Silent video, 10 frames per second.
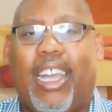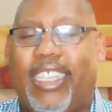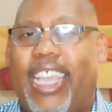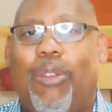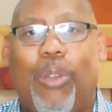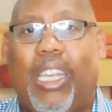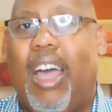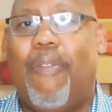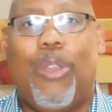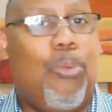Again, we
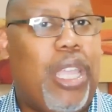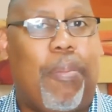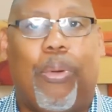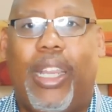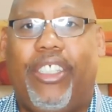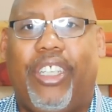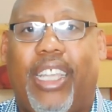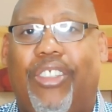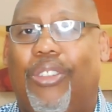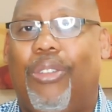love you. We
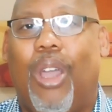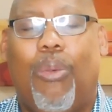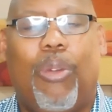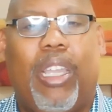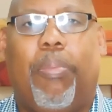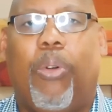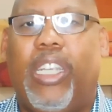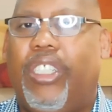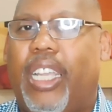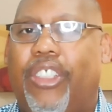appreciate you. We
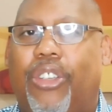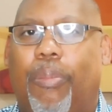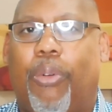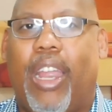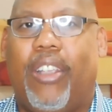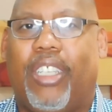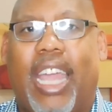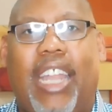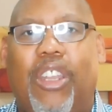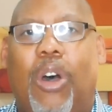appreciate your prayers,
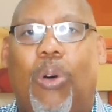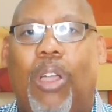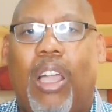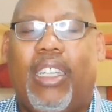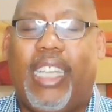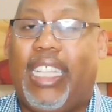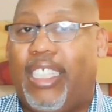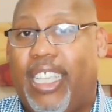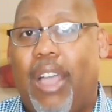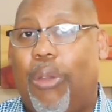and I know that
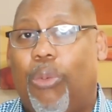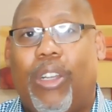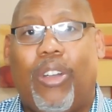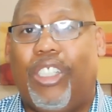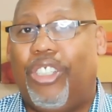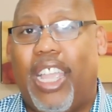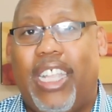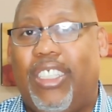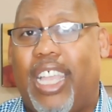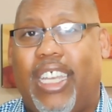together we're going to
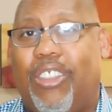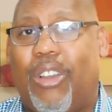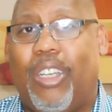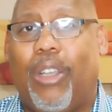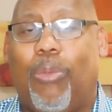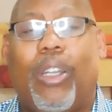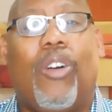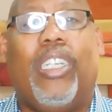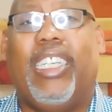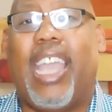change San Antonio. We're
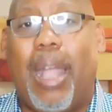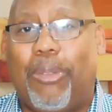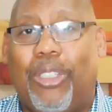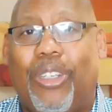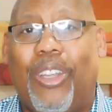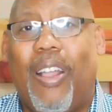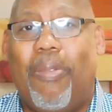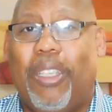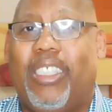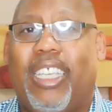going to capture
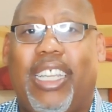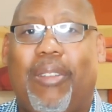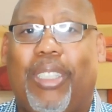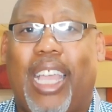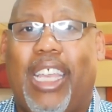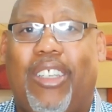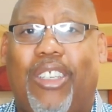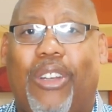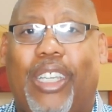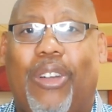the city of San
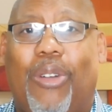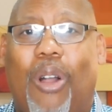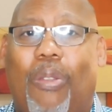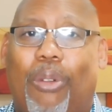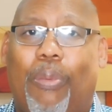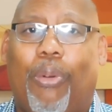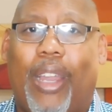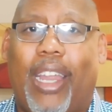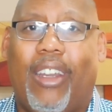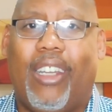Antonio through
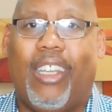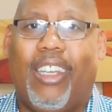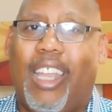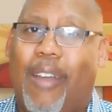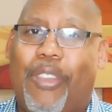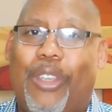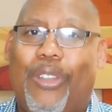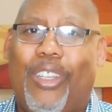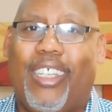prayer. Love you.